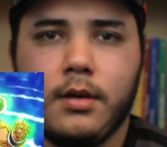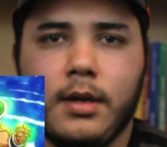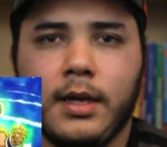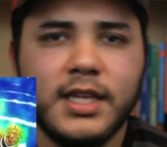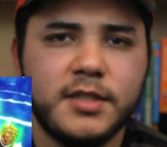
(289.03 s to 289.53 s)

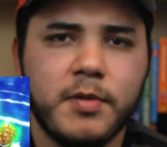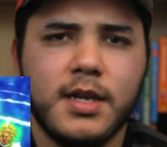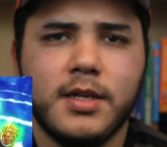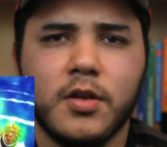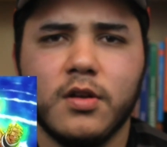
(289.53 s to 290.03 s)
He's
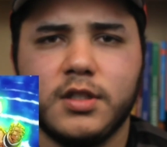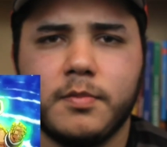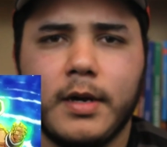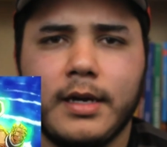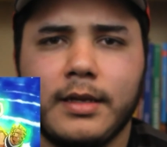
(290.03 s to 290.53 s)
being used
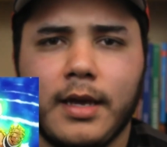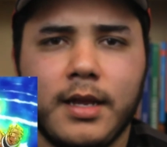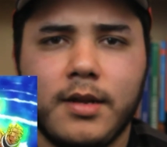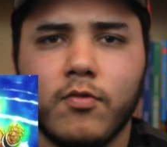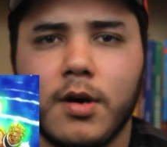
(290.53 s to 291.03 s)
by
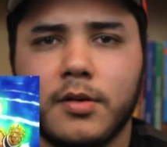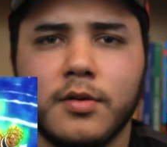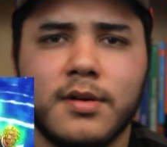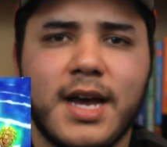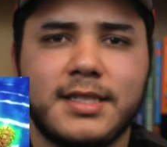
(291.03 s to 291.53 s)
anyone
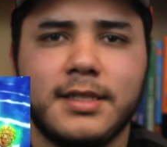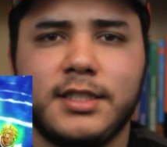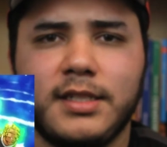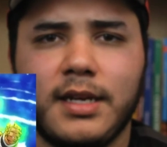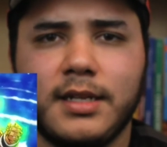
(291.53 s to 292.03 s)
who has the
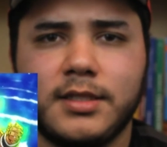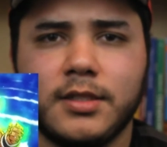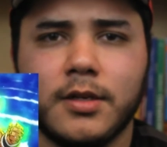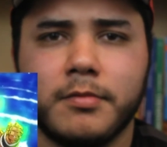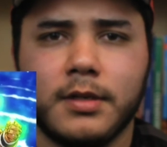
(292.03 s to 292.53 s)
chance
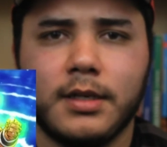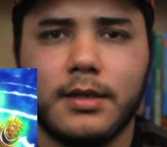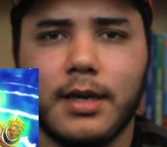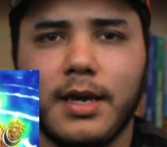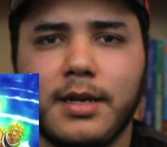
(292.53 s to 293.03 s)
of
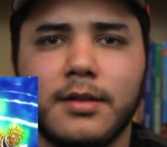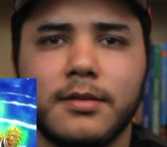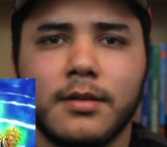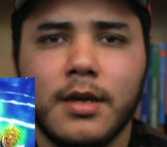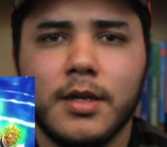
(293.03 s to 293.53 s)
getting
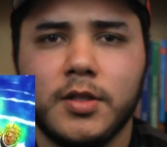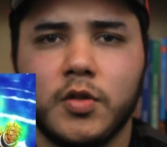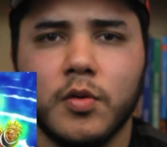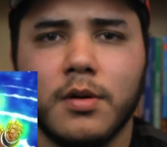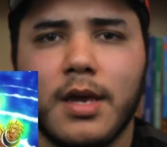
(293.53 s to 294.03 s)

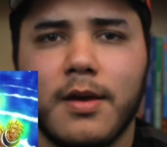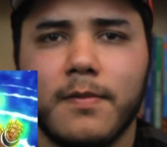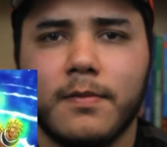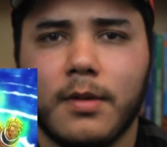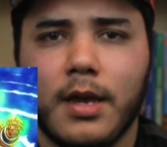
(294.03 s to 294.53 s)
to
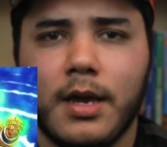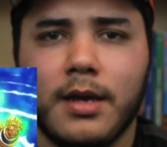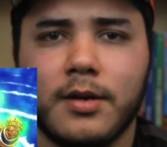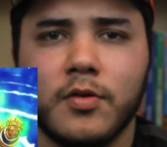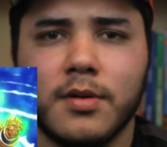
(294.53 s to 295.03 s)
him
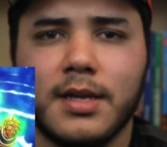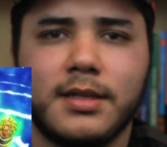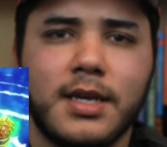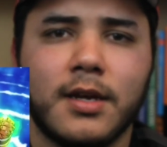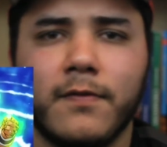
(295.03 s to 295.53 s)
and who can
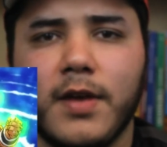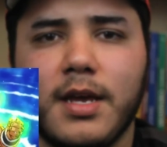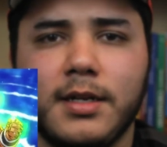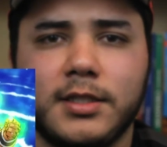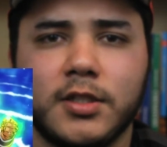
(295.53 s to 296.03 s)
take
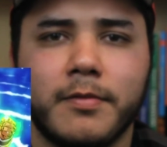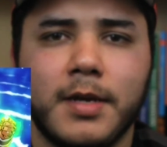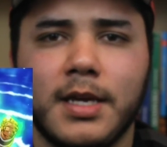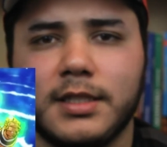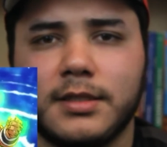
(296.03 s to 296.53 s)
advantage of
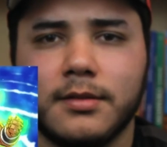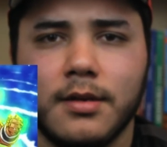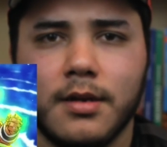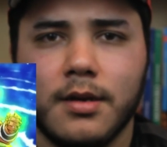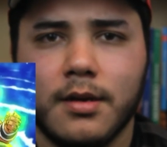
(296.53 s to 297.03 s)
his
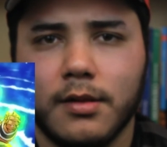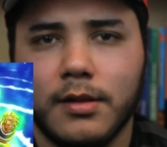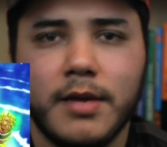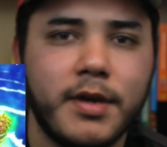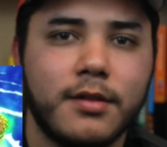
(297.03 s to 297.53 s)

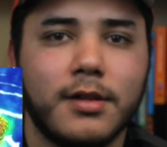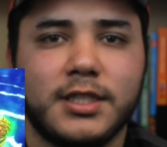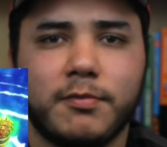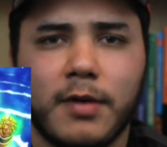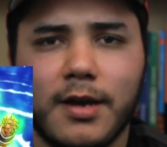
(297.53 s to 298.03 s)

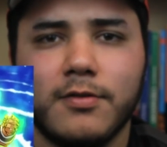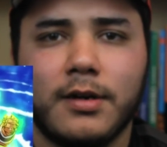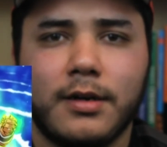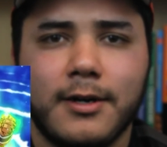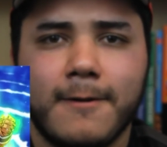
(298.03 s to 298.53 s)
limitless
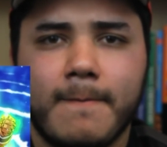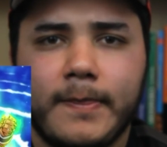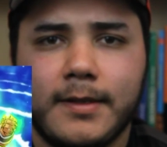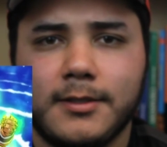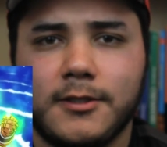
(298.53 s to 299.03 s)
power.
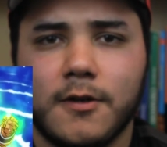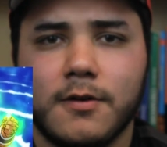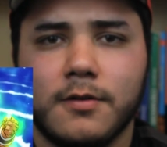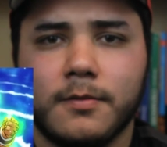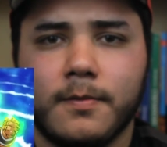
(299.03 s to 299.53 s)

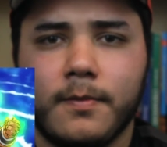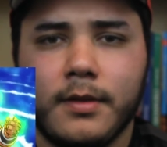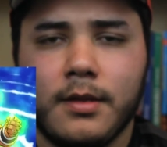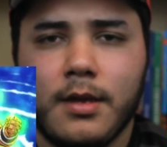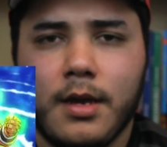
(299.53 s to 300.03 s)
So
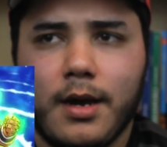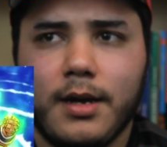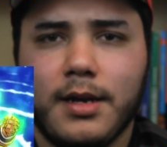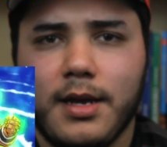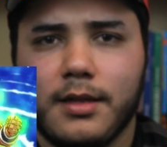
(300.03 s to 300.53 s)

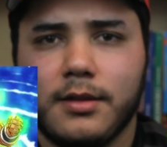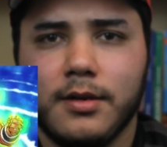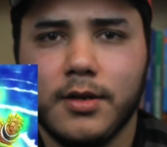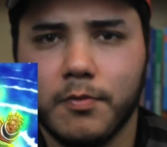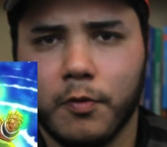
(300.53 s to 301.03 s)
I like the
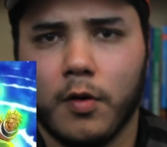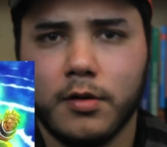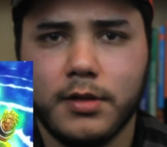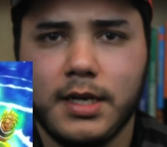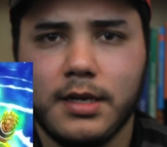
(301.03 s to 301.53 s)
new
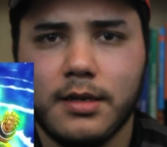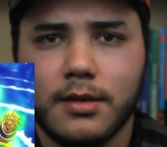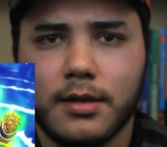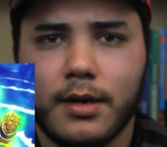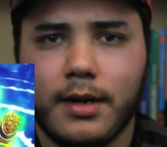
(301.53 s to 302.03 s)
Broly.
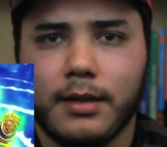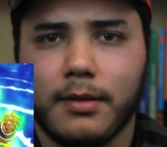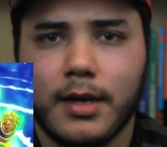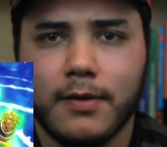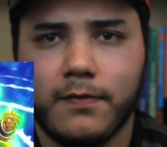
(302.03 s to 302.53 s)

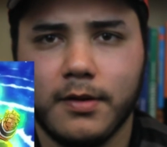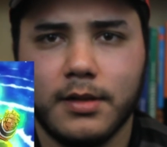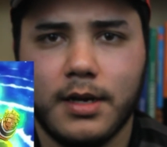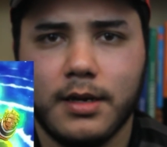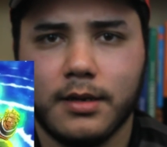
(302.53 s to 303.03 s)
I feel
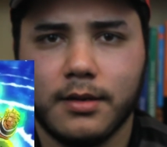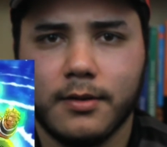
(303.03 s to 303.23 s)
like